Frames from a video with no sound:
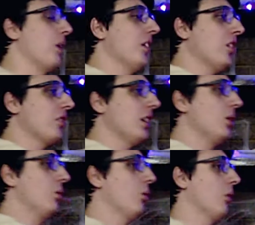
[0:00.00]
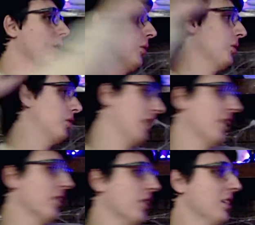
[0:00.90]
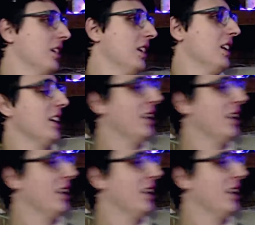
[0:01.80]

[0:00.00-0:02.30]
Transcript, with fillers: and also you 2 are close together. He